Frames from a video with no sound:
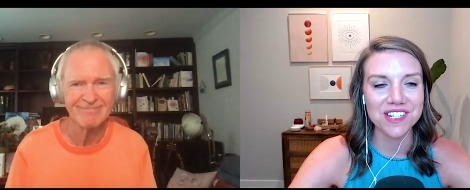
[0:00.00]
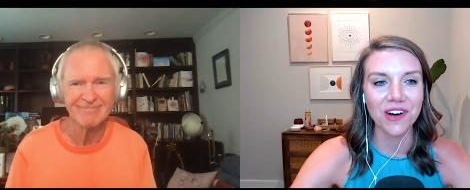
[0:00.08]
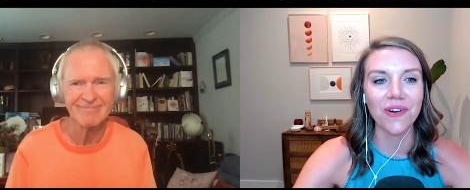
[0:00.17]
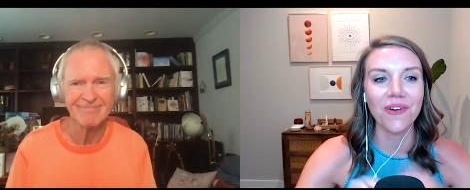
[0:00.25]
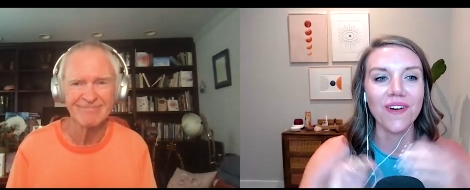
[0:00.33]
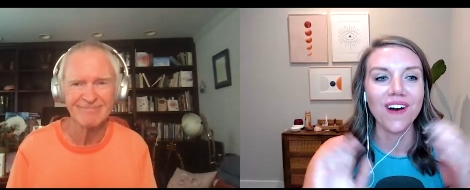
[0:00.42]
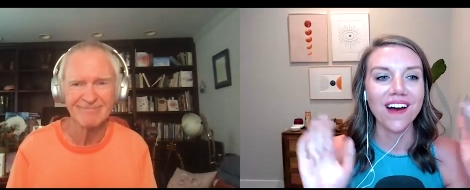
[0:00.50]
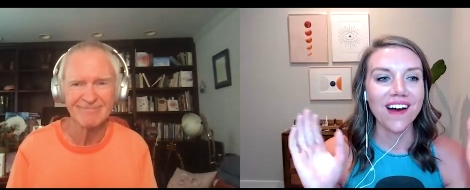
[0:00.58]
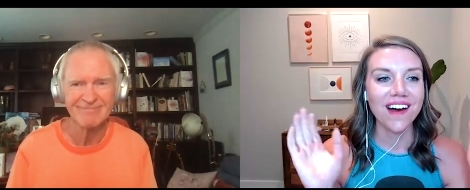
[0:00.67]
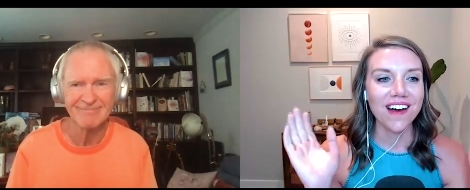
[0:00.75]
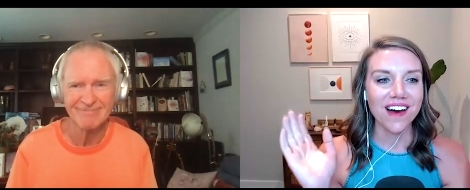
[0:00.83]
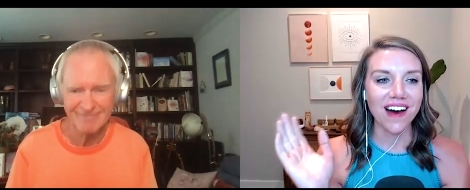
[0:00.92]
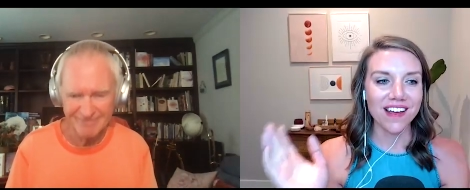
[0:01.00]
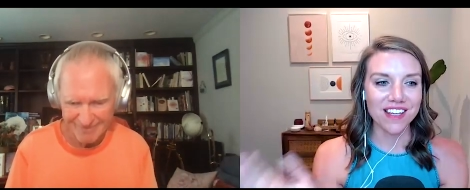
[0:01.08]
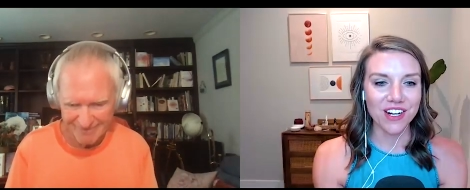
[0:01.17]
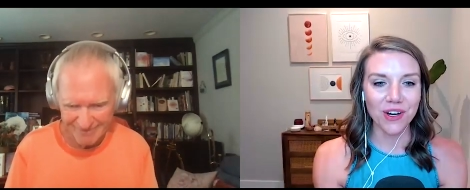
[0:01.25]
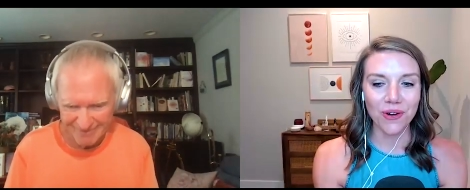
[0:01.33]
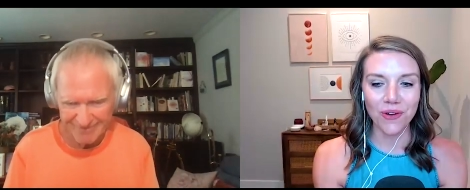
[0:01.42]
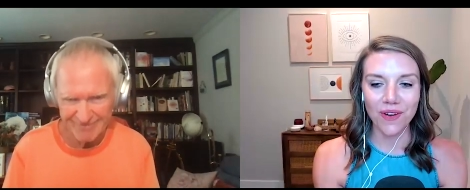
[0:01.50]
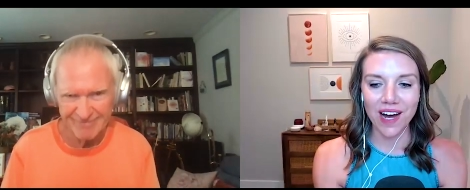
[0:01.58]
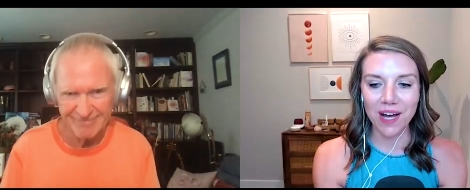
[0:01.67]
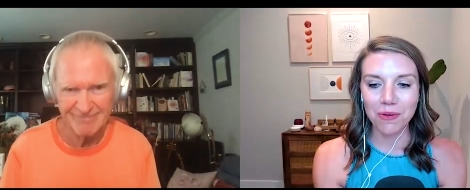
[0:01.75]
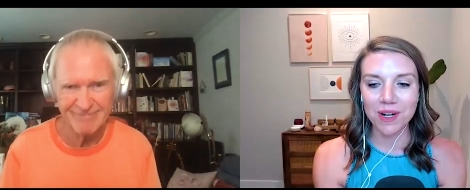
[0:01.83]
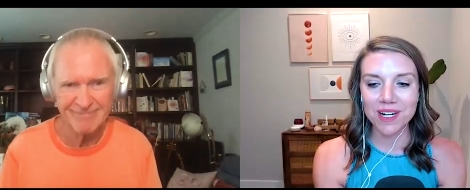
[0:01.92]
Speaker 1: know you know, I
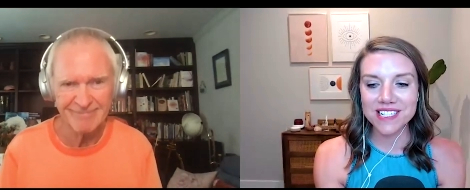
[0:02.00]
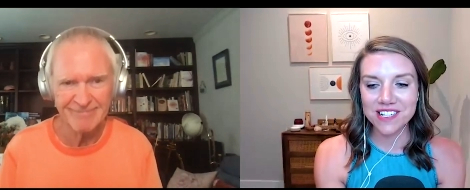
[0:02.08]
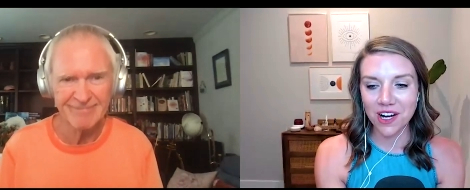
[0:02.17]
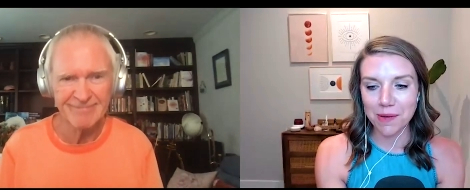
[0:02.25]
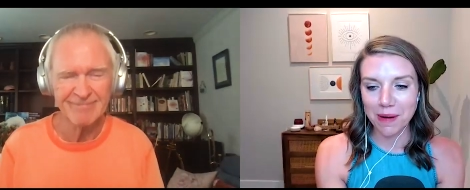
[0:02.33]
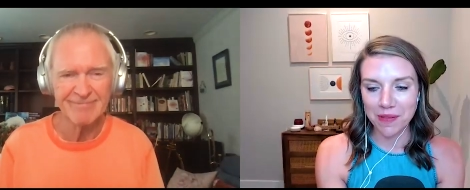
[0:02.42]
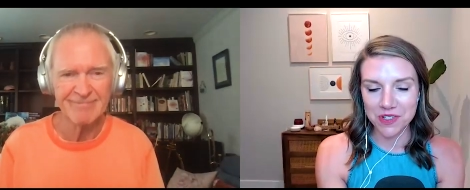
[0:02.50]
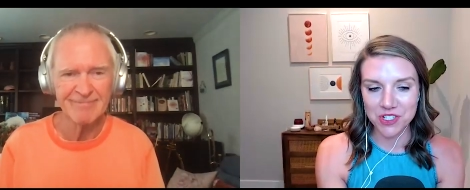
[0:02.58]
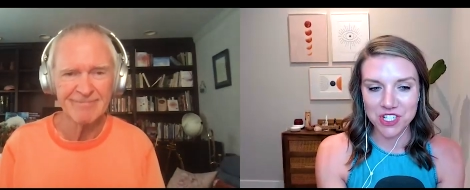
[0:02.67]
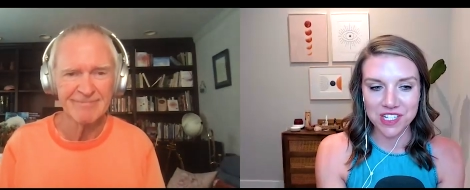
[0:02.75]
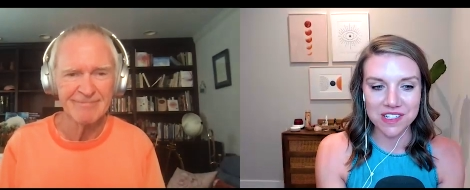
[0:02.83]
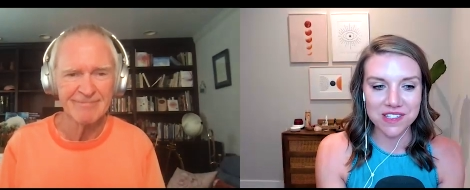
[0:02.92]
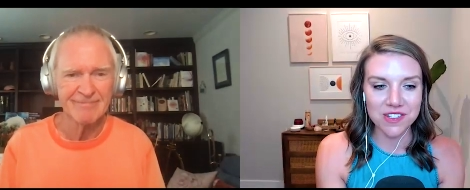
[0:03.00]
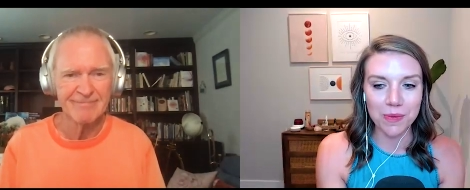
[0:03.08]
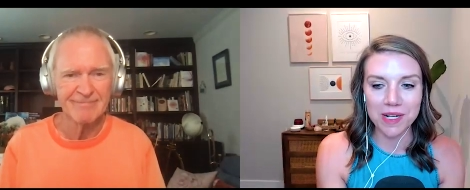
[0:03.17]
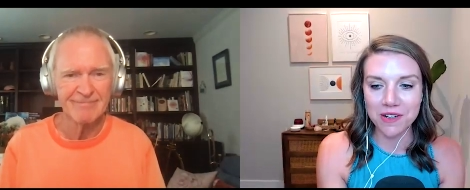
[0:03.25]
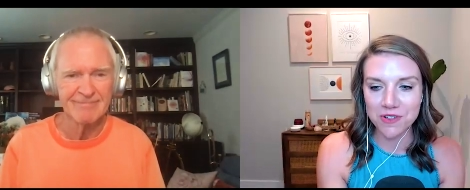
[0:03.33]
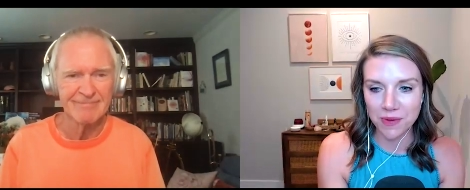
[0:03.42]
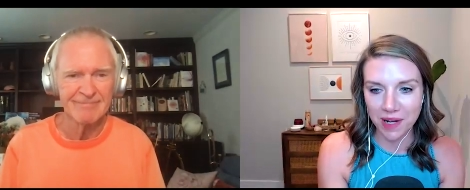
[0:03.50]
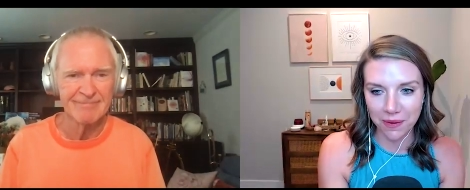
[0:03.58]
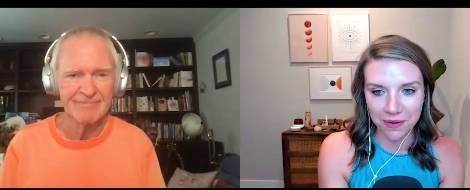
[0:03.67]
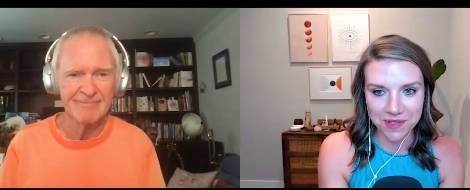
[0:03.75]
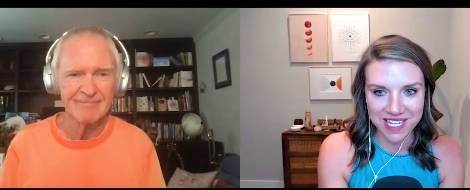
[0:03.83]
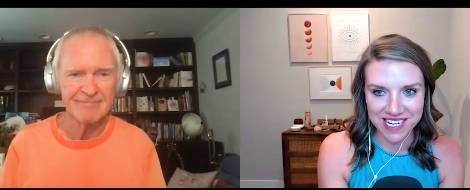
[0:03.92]
wanted to talk about the Genius Zone, but here's what I
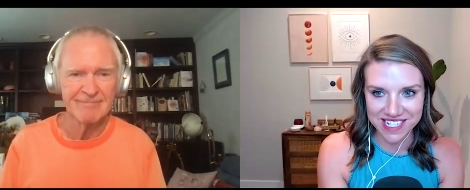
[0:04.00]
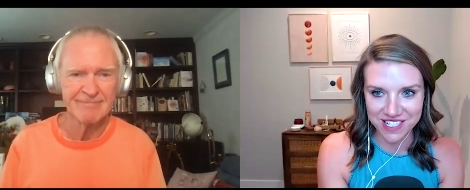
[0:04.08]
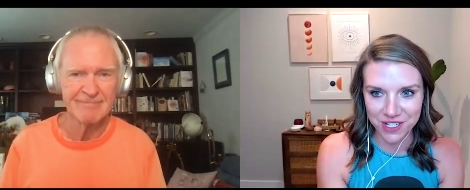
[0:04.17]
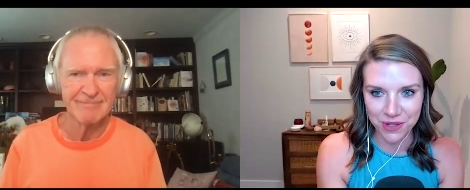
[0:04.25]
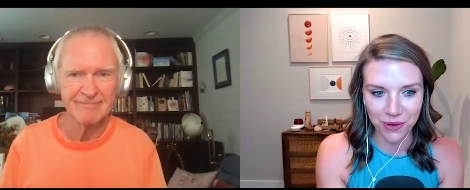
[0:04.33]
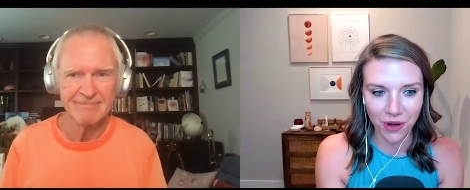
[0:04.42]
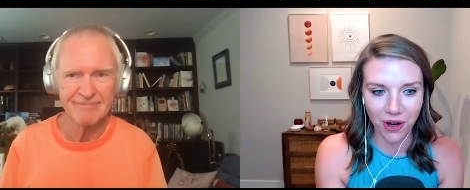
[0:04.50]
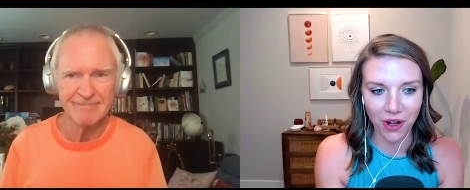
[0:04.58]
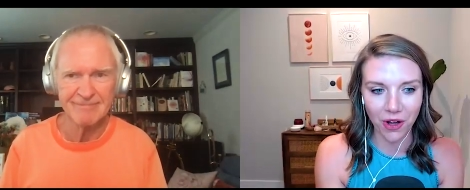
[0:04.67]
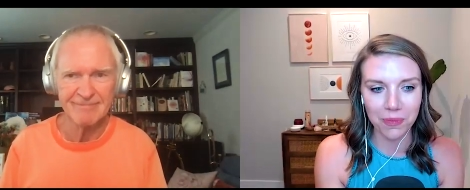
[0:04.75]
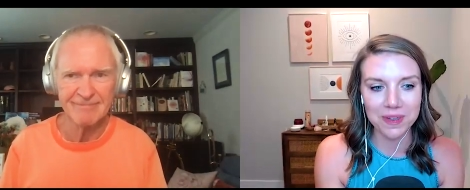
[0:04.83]
will say to you all.